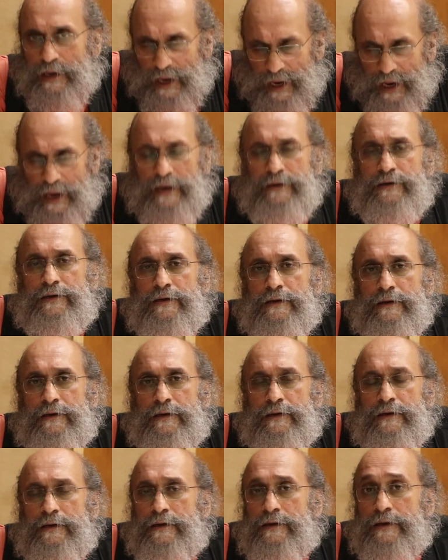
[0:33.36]
And
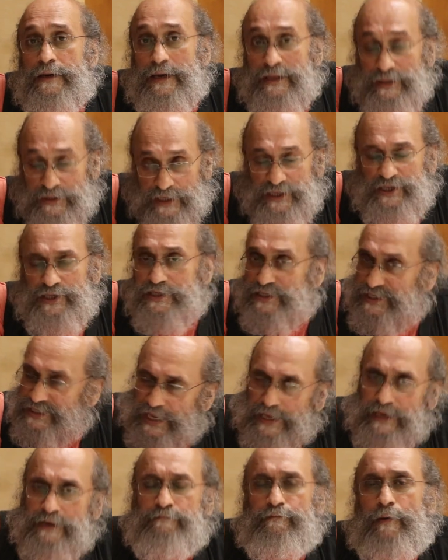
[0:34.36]
in this, the
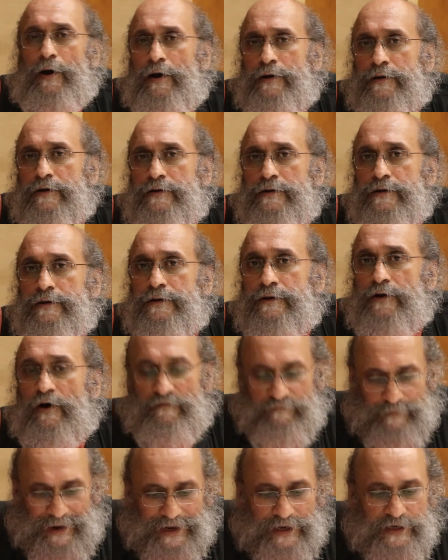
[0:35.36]
second part
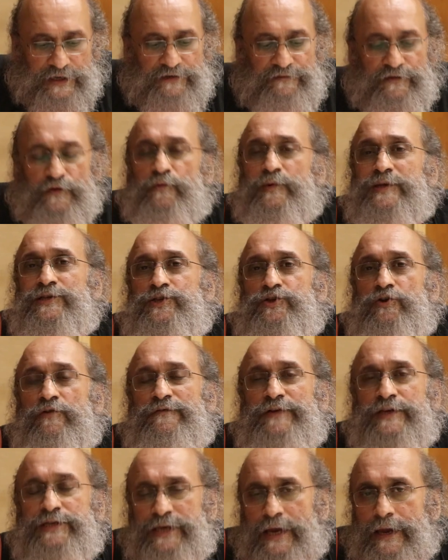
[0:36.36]
of my interview with
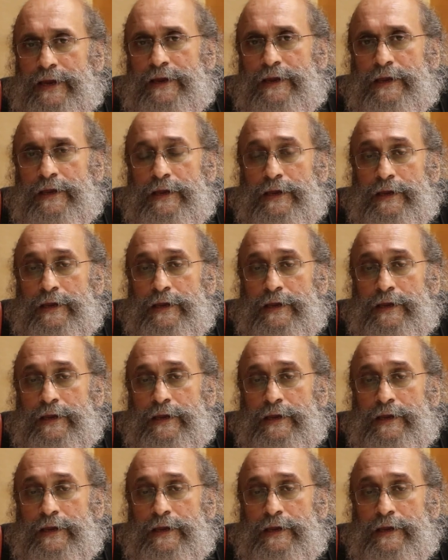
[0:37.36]
Sophie Zhang,